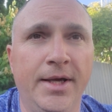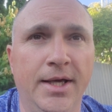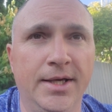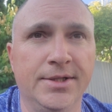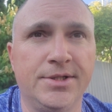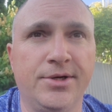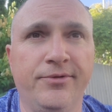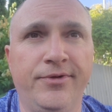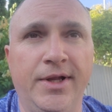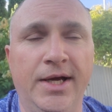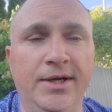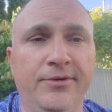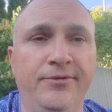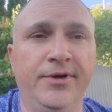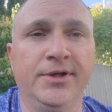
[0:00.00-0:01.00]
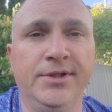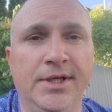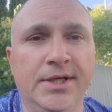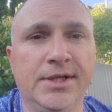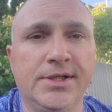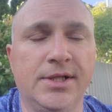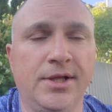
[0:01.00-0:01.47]
is to fly to
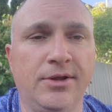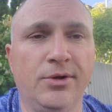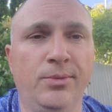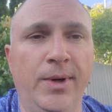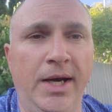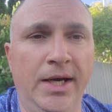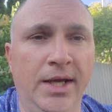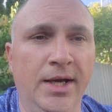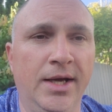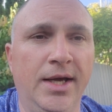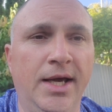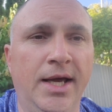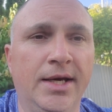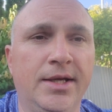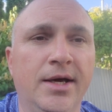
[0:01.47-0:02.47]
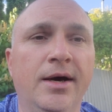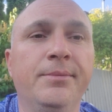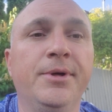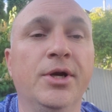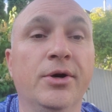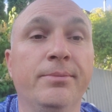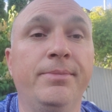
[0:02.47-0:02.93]
Vilnius, Lithuania, and
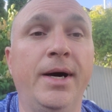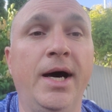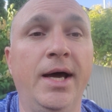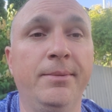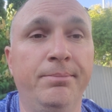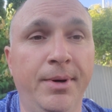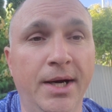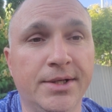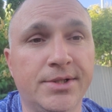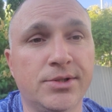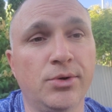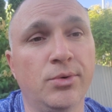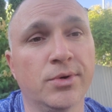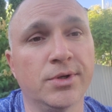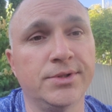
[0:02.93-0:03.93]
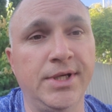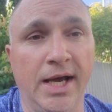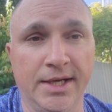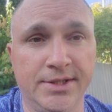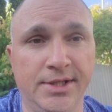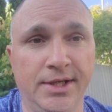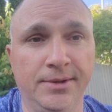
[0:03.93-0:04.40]
come here by bus or
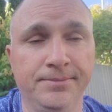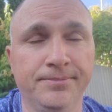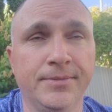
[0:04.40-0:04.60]
taxi,